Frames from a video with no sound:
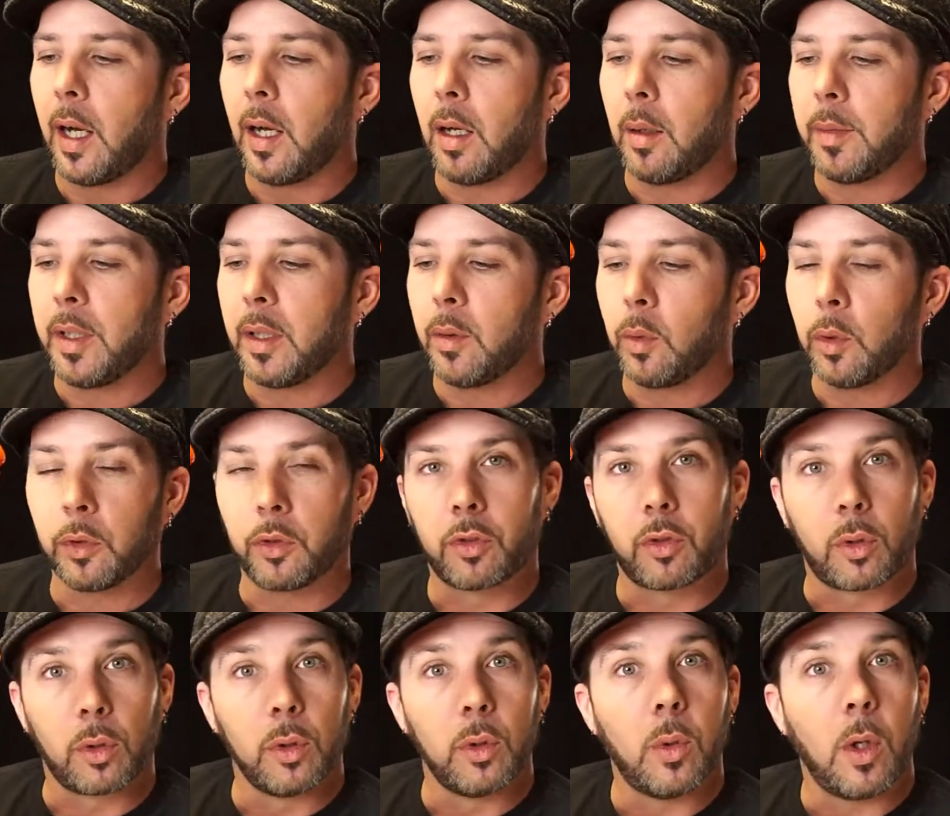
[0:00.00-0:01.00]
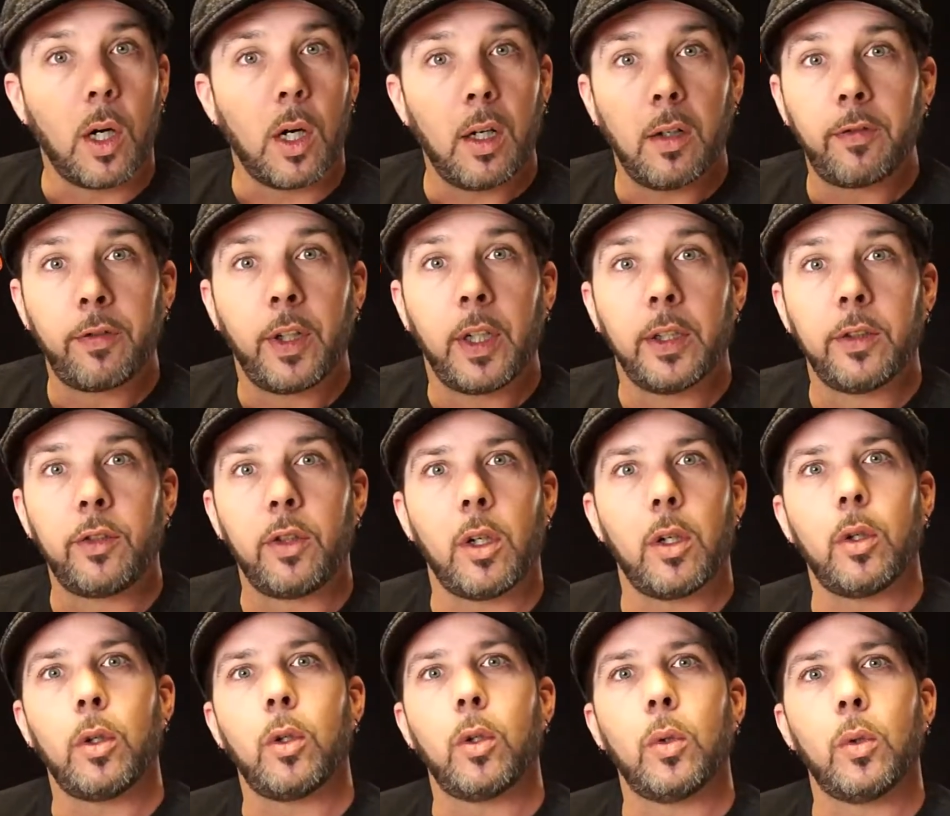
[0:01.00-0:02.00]
It will screw off,
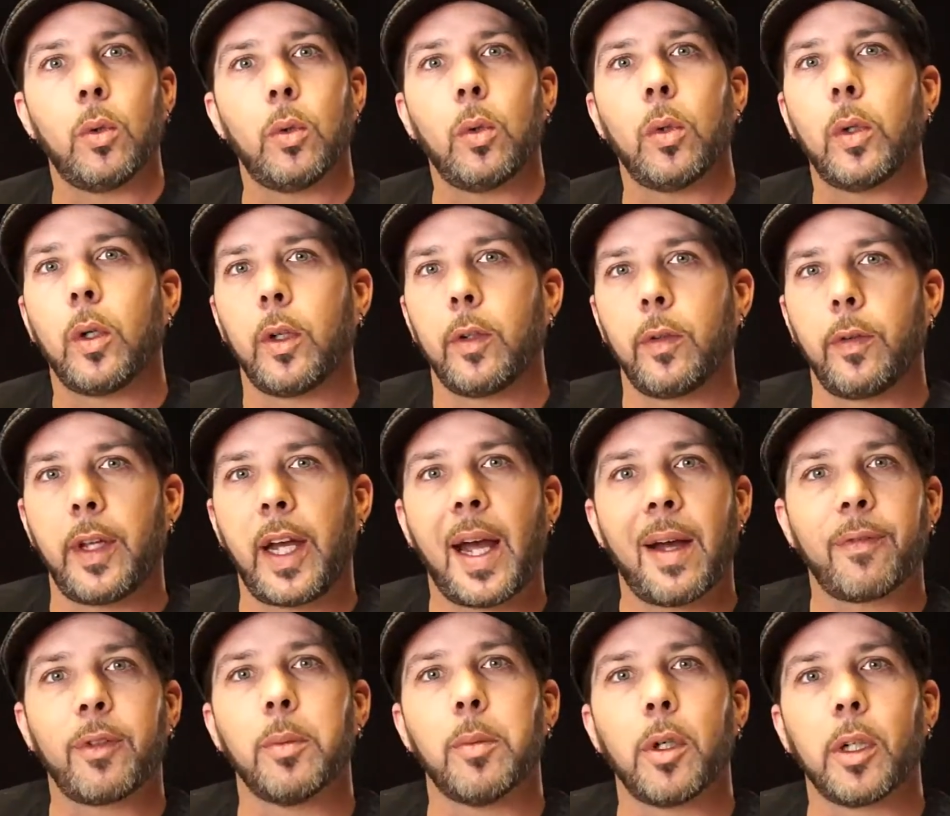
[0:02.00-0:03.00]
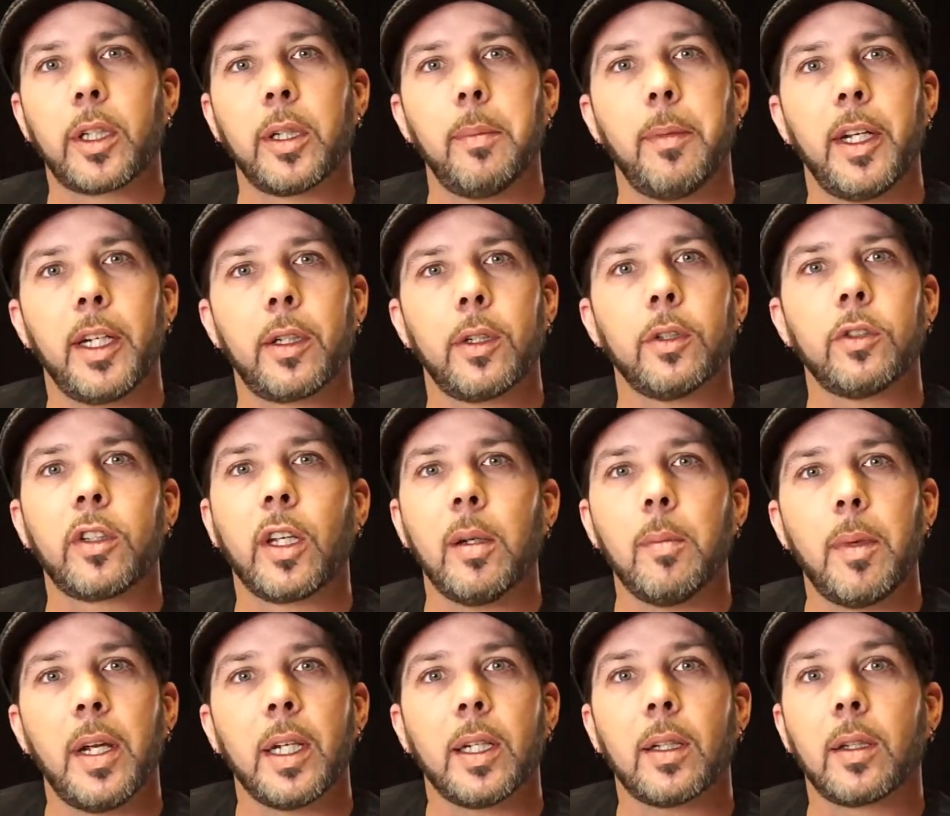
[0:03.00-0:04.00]
so the aftermarket makers
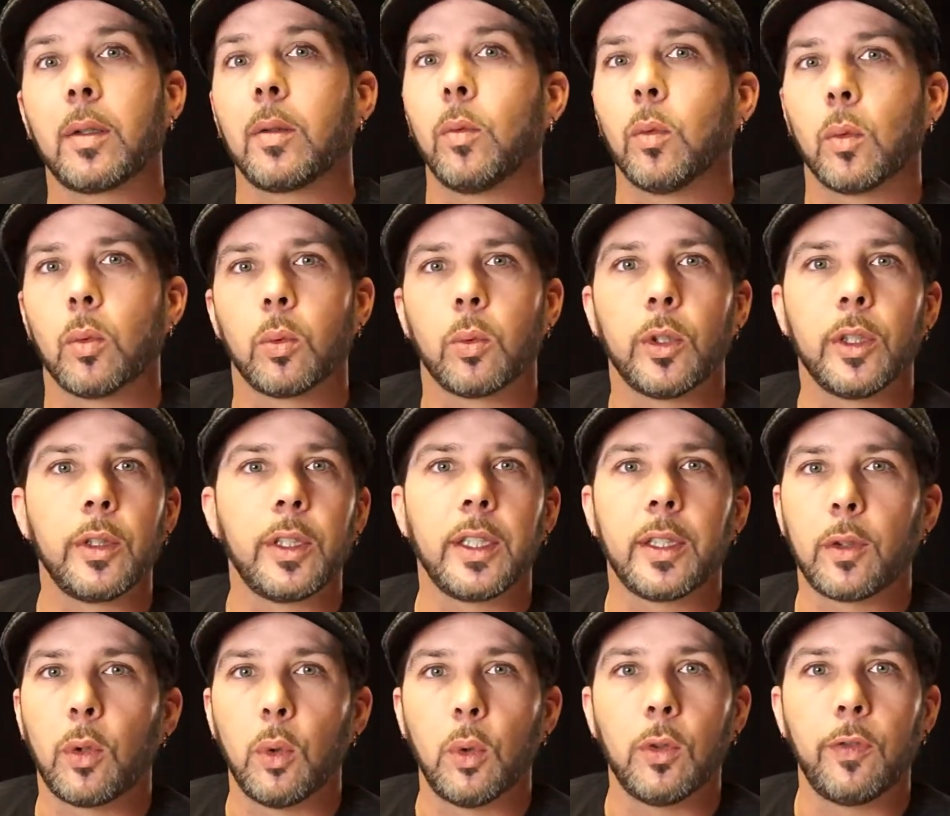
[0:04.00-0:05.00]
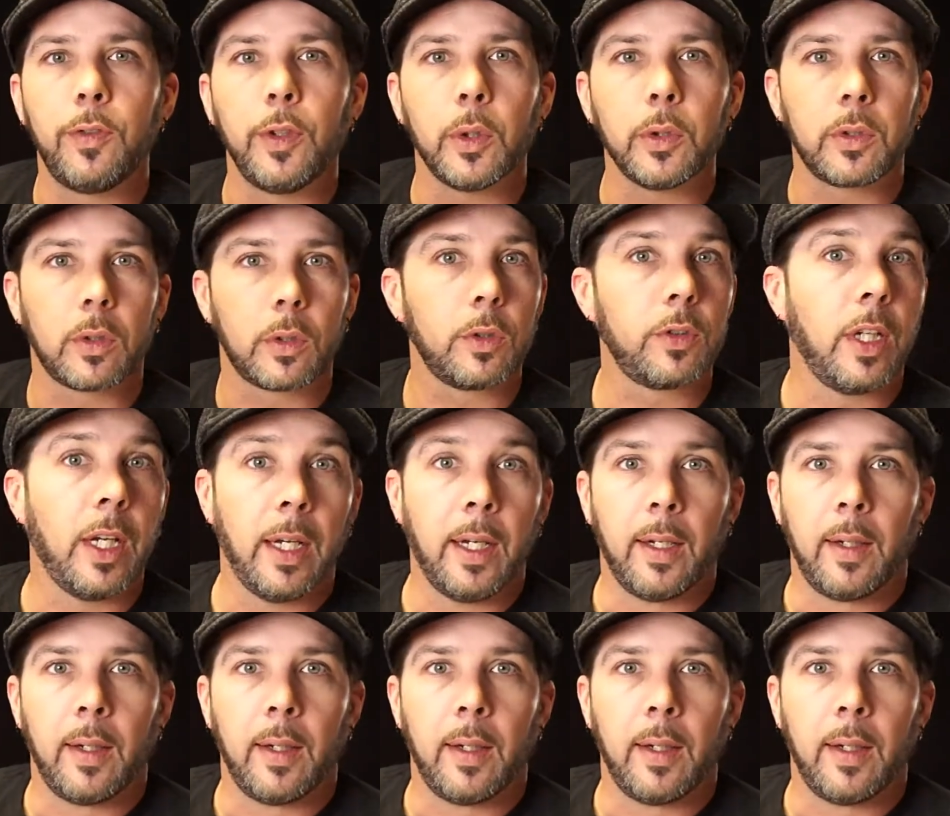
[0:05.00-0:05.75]
can make really cool filters.